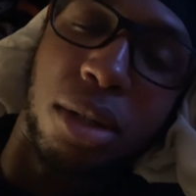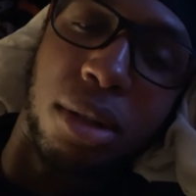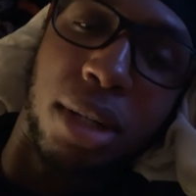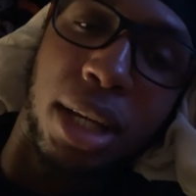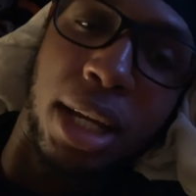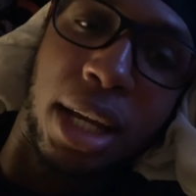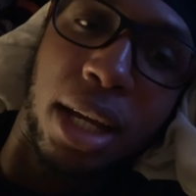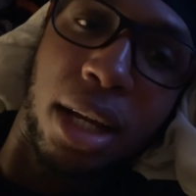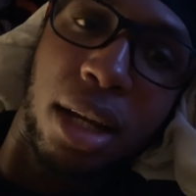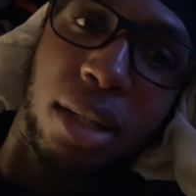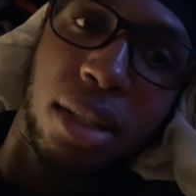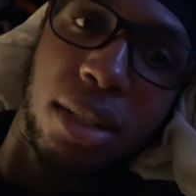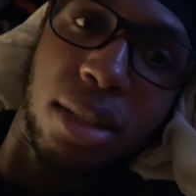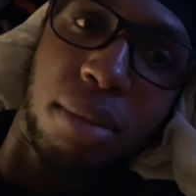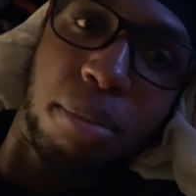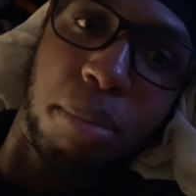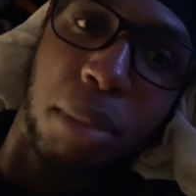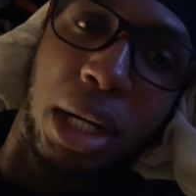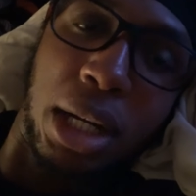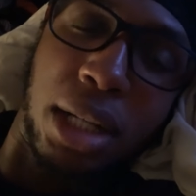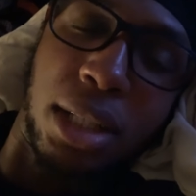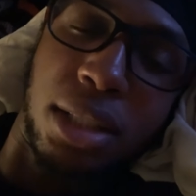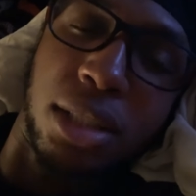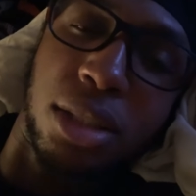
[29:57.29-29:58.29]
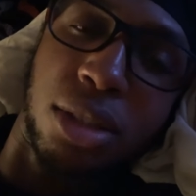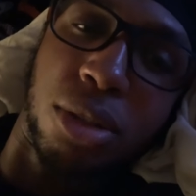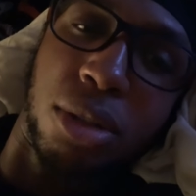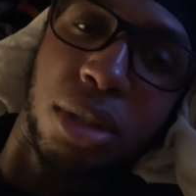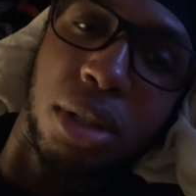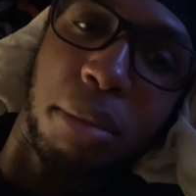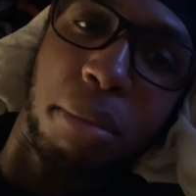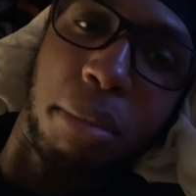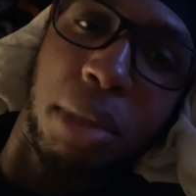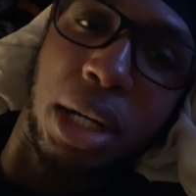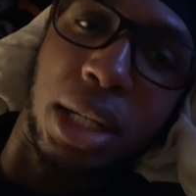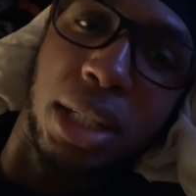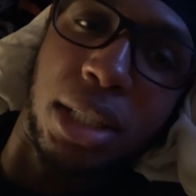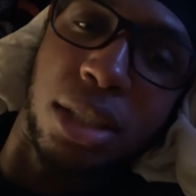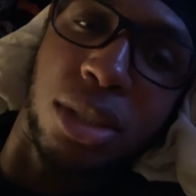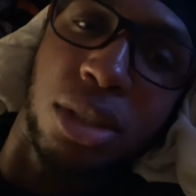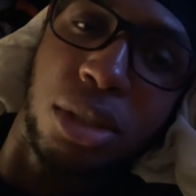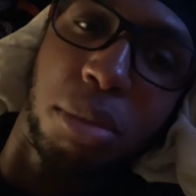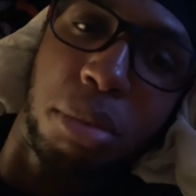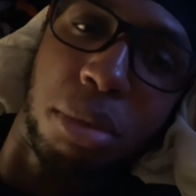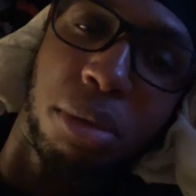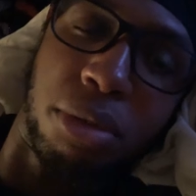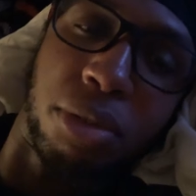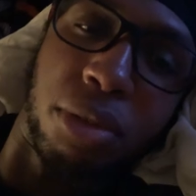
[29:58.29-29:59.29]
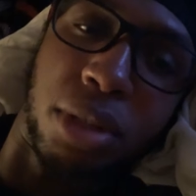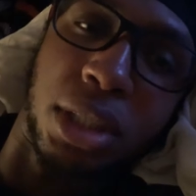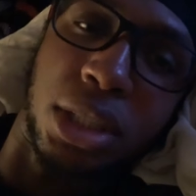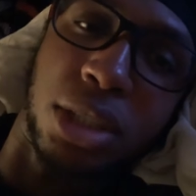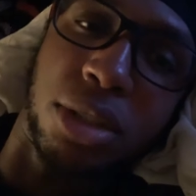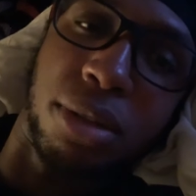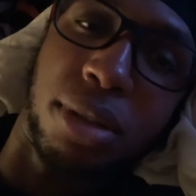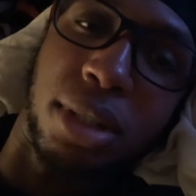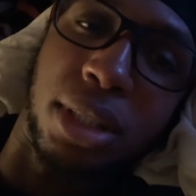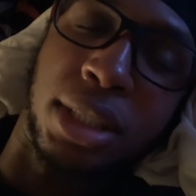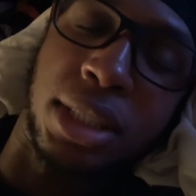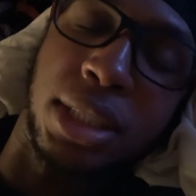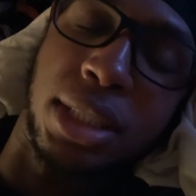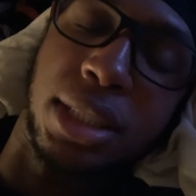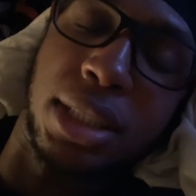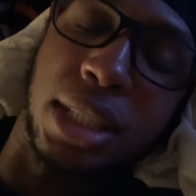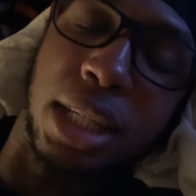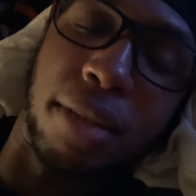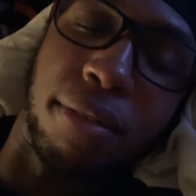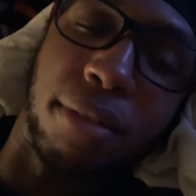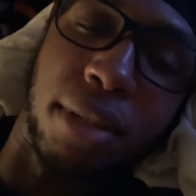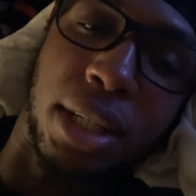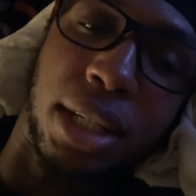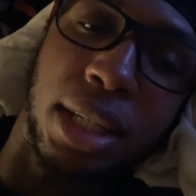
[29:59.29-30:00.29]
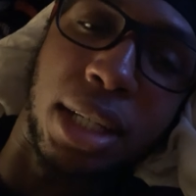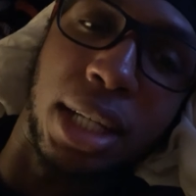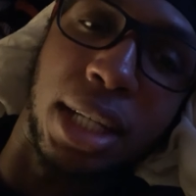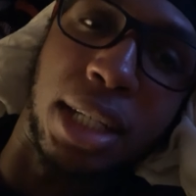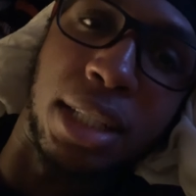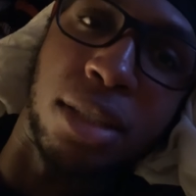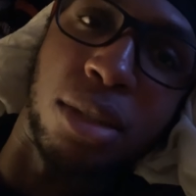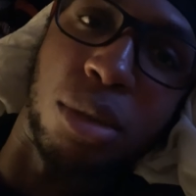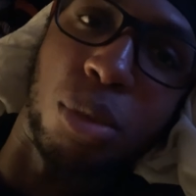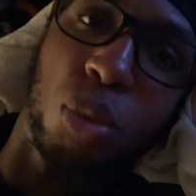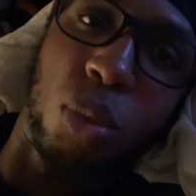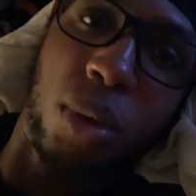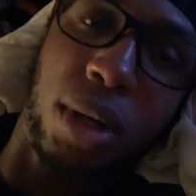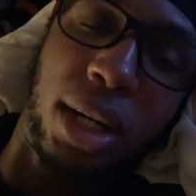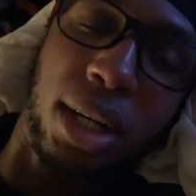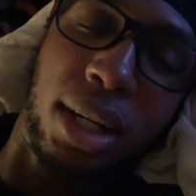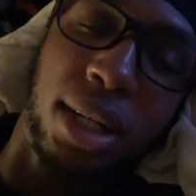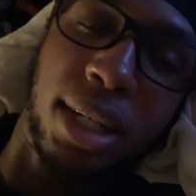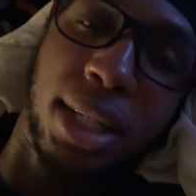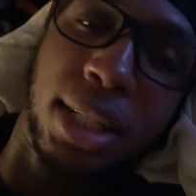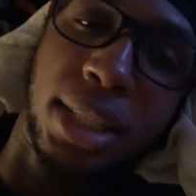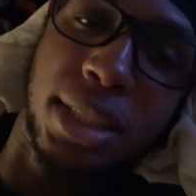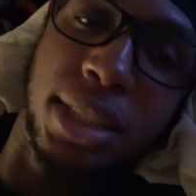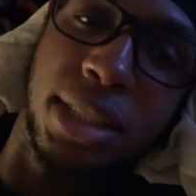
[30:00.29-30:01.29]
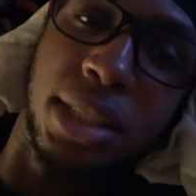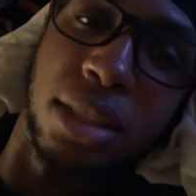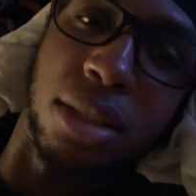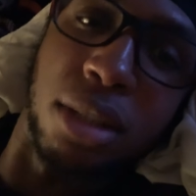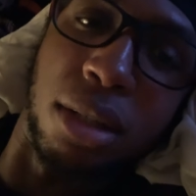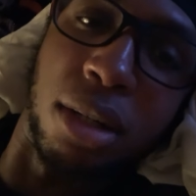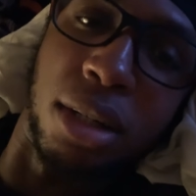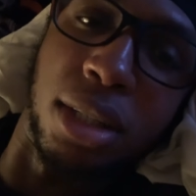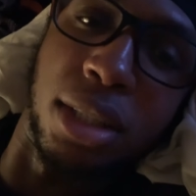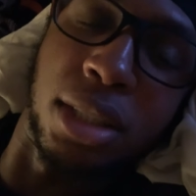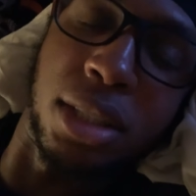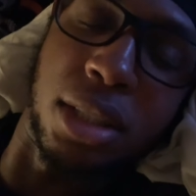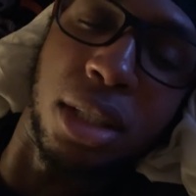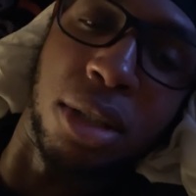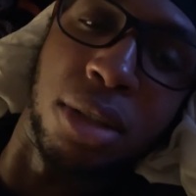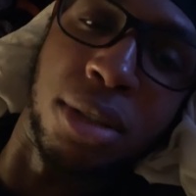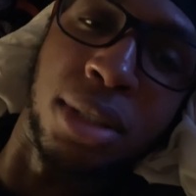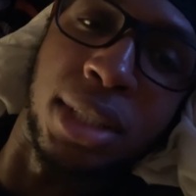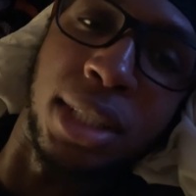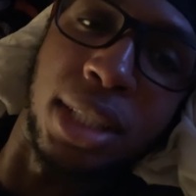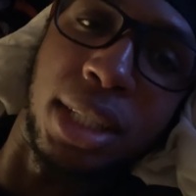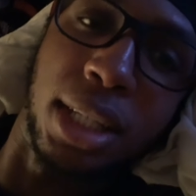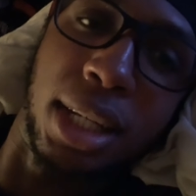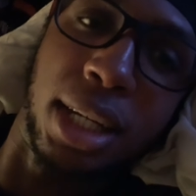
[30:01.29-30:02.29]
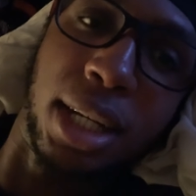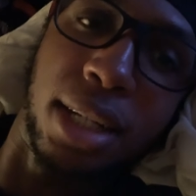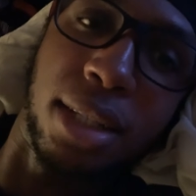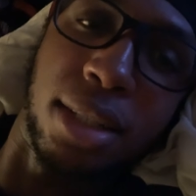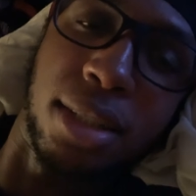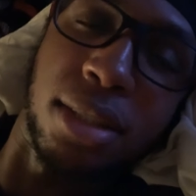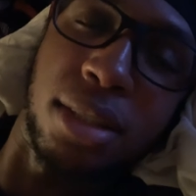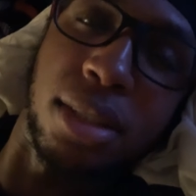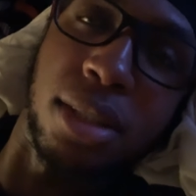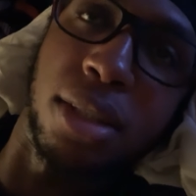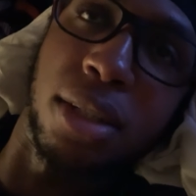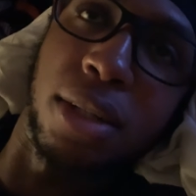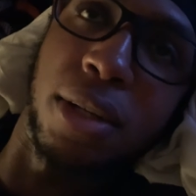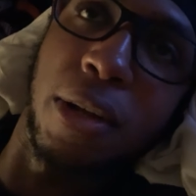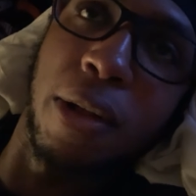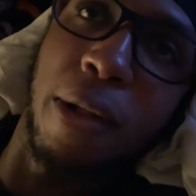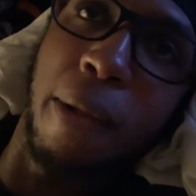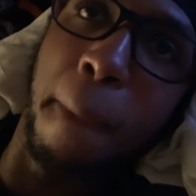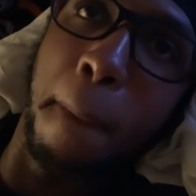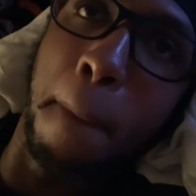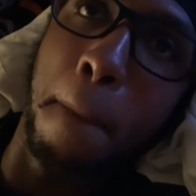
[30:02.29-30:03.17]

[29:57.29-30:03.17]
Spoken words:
At Molly's crib, Molly's super frustrated. She's having a glass of wine. She's on her Cersei Lannister.